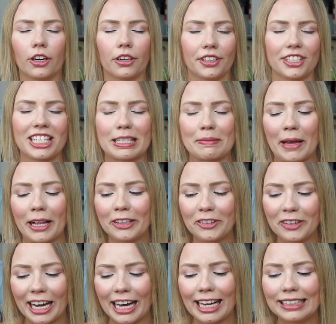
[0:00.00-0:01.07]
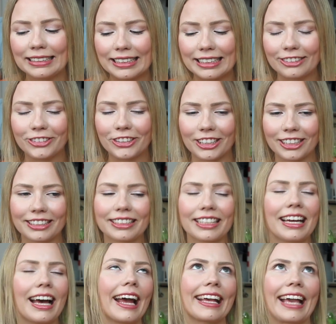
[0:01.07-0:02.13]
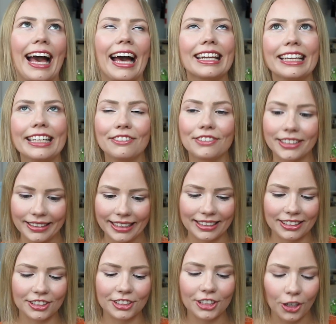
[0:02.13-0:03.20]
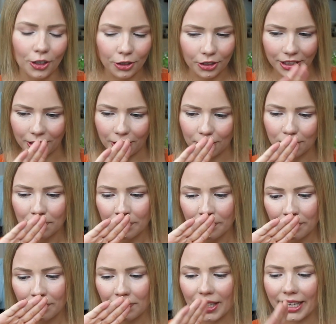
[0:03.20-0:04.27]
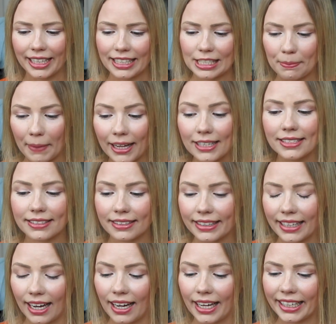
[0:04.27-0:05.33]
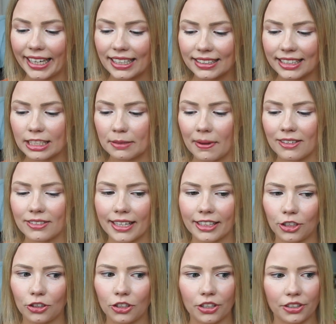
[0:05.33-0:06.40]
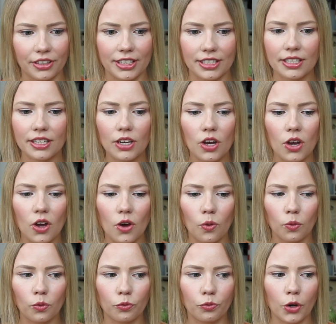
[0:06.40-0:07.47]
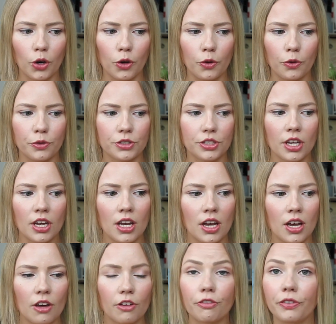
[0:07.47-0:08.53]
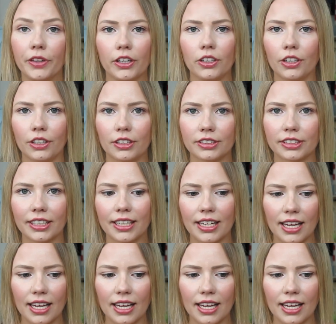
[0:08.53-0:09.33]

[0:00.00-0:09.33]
god, the smell, you guys, is just, I can't even, it's so good. It smells, yeah, I guess it smells like you're on this rose field